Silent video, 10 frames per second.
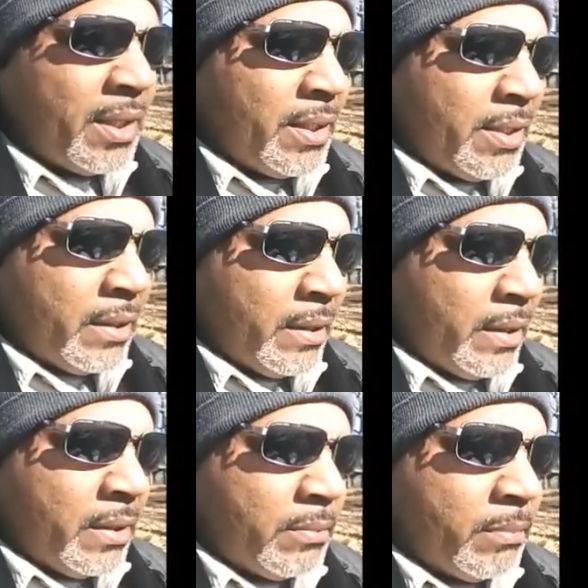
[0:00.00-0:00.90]
in
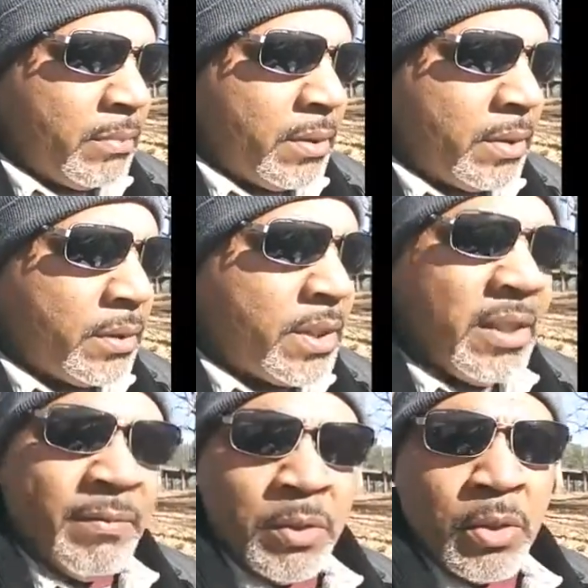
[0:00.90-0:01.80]

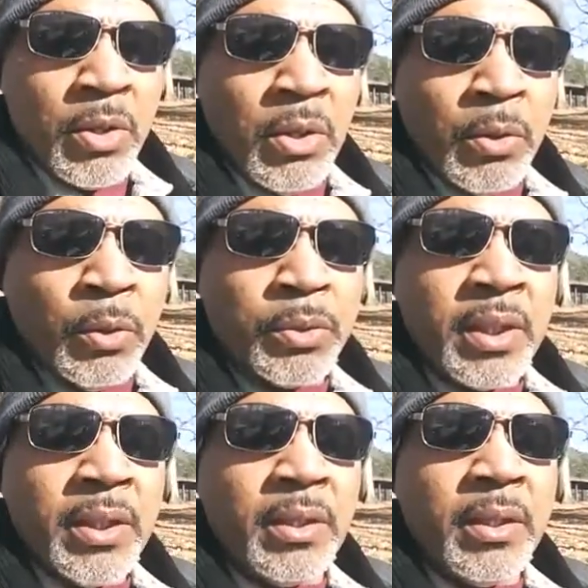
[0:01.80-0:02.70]
achieving your goals